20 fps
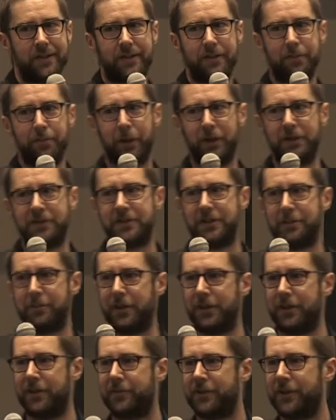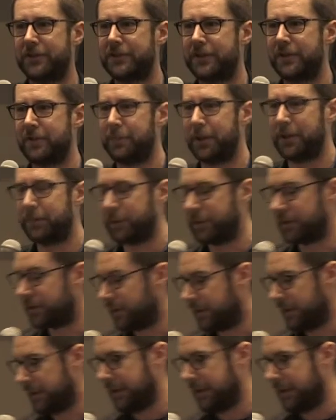Symposium at the University of Melbourne,